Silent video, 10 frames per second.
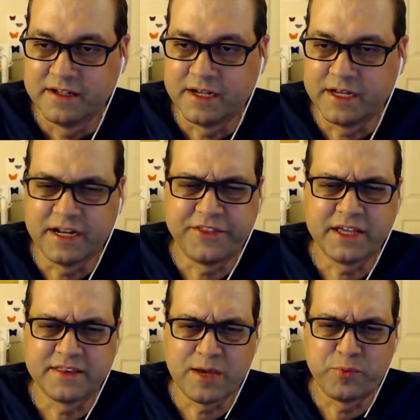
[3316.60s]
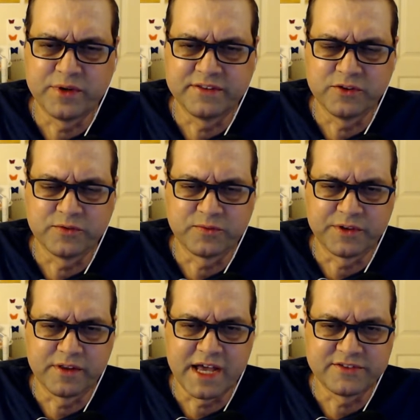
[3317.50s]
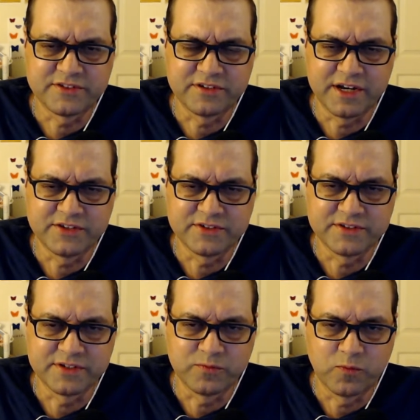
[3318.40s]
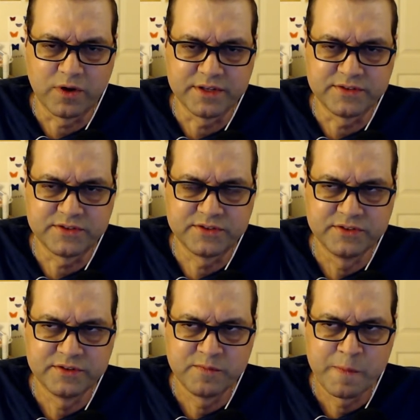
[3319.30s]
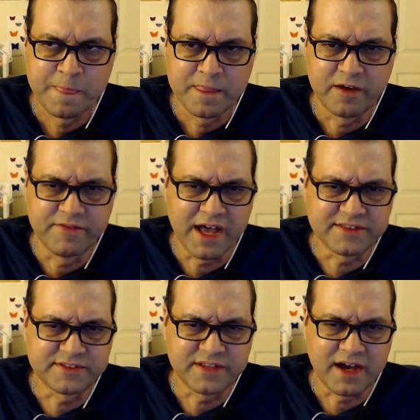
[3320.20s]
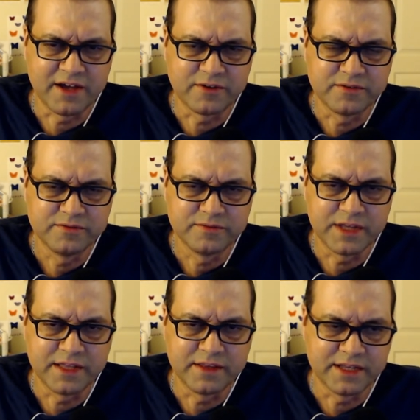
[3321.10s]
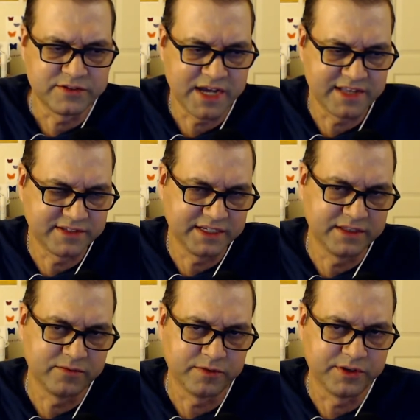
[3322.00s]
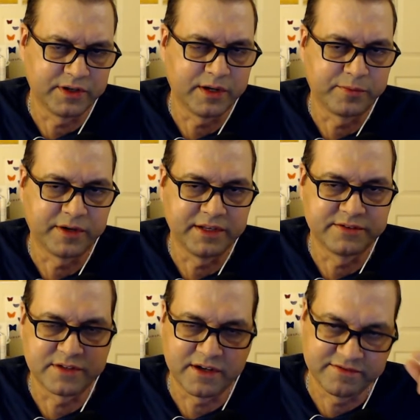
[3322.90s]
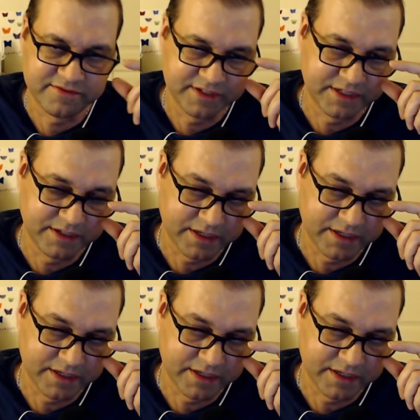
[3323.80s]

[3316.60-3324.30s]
And I think at that point too, it was one of the last generations that was of that style, that chassis that where you could upgrade stuff, and